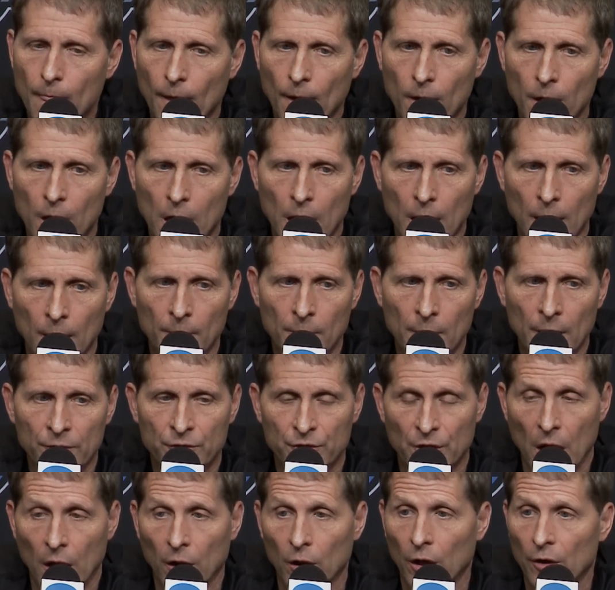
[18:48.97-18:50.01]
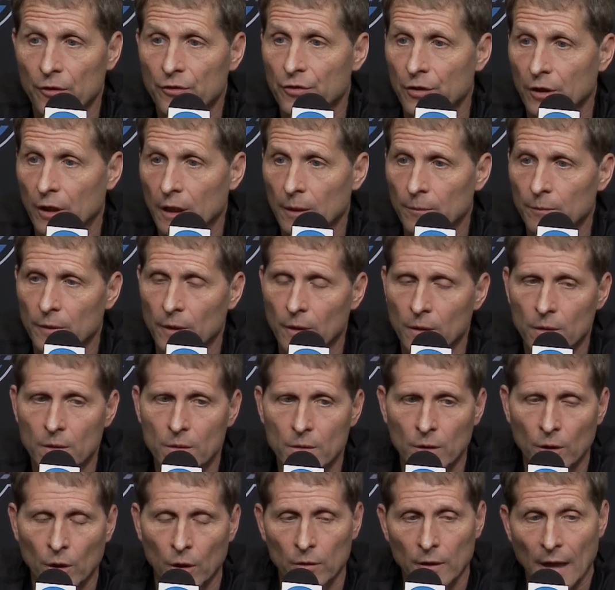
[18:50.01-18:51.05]
um, and tell our team that,
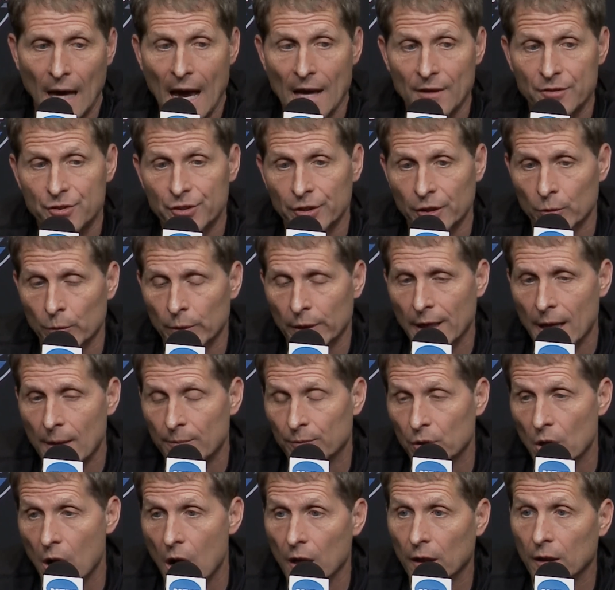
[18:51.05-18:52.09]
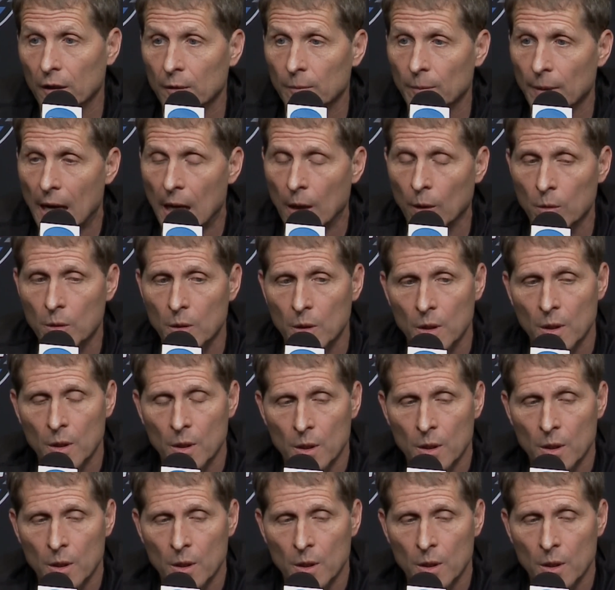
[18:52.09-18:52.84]
you know, last year we kept talking about,